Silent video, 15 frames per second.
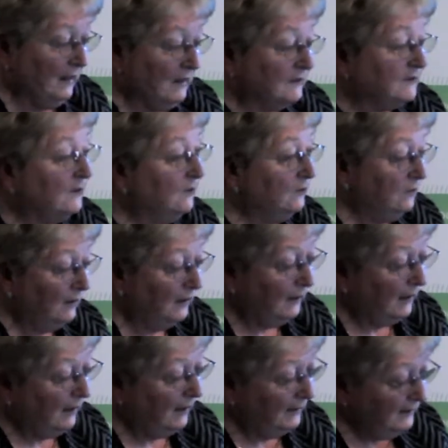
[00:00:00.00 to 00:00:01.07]
So
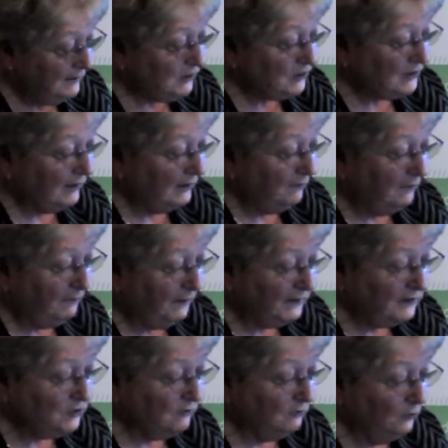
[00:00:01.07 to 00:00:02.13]
each time a
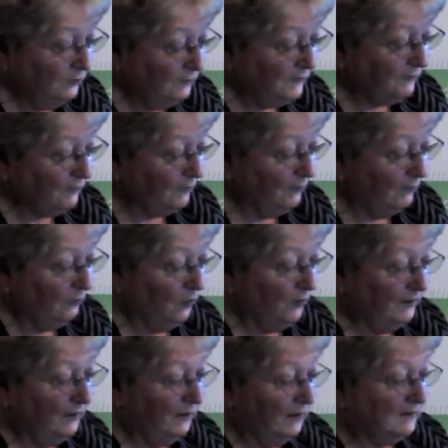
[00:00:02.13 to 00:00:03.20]
patient moves from
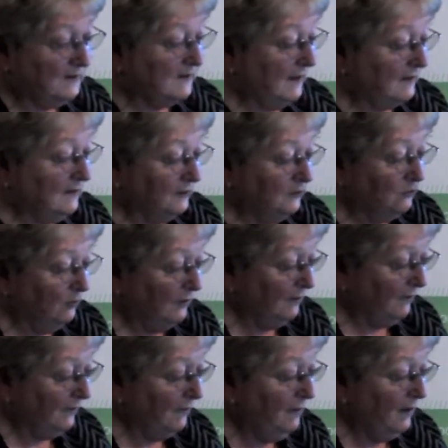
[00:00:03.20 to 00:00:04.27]
one setting to
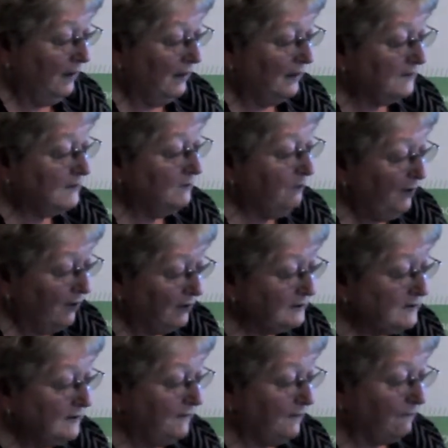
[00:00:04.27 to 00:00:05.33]
another, it's
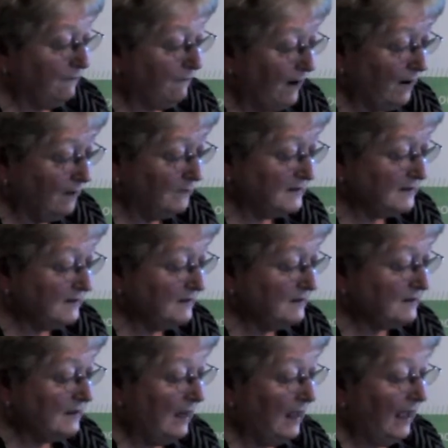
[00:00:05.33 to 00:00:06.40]
important that
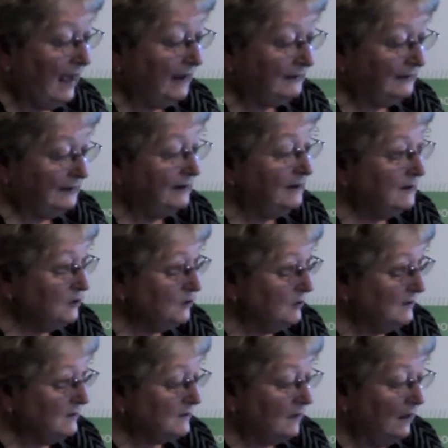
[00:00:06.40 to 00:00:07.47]
pharmacists and
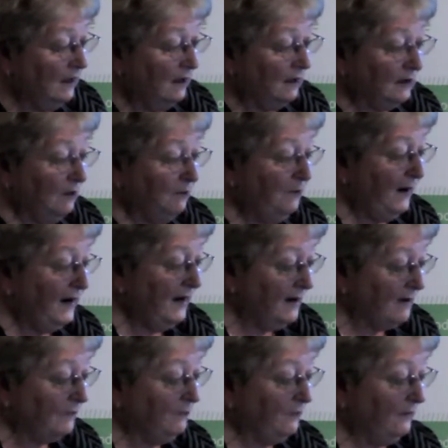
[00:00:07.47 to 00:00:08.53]
clinicians
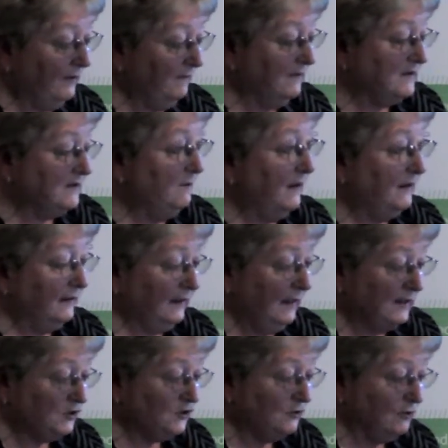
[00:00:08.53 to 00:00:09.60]
compare previous
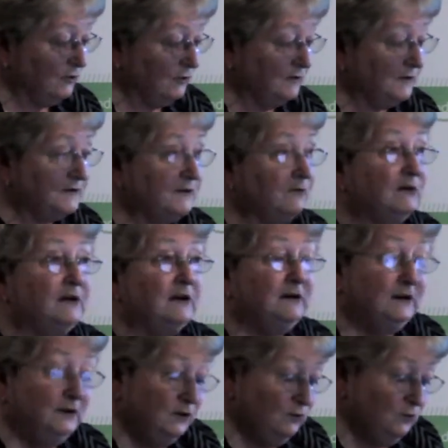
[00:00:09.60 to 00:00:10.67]
medication orders with
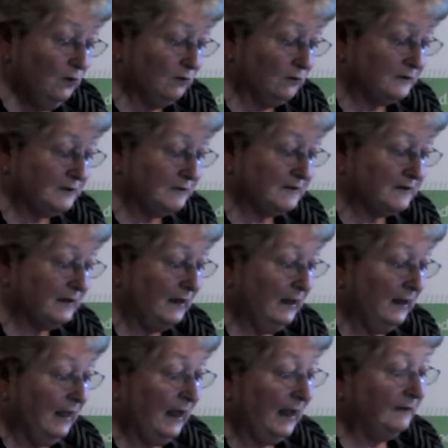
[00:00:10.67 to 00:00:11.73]
any new orders,
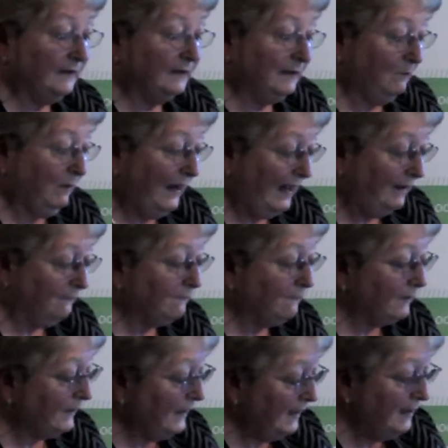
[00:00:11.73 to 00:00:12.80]
and that the plan for
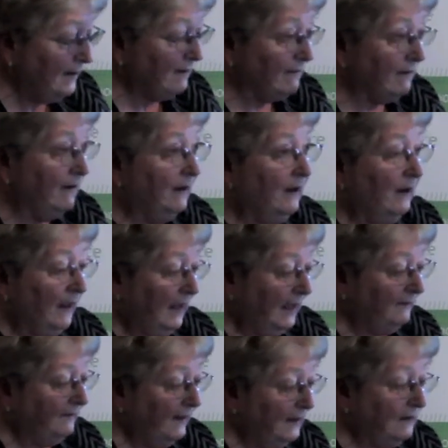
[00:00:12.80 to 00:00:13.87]
care,
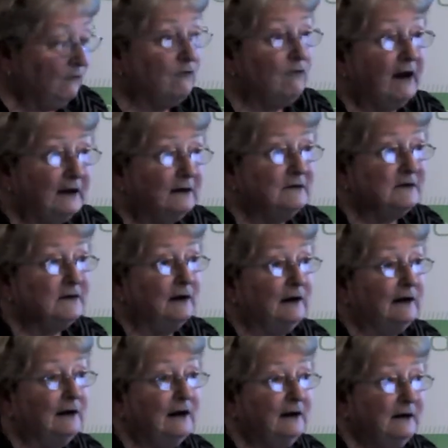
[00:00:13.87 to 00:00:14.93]
and then
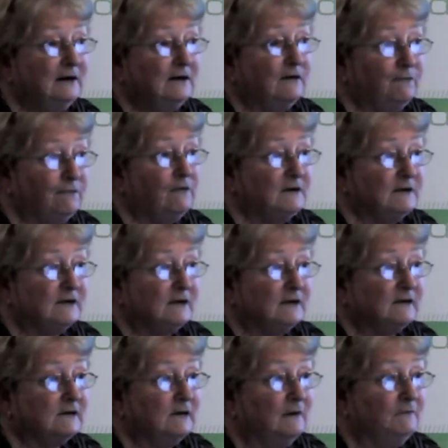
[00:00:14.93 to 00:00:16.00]
reconcile any
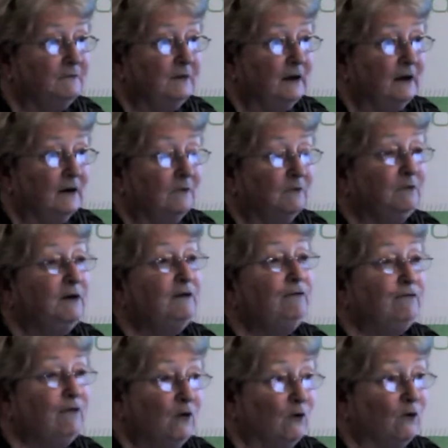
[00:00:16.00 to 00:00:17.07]
differences
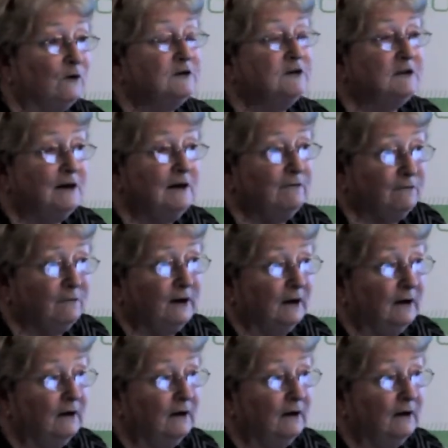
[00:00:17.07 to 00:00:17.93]
before delivery.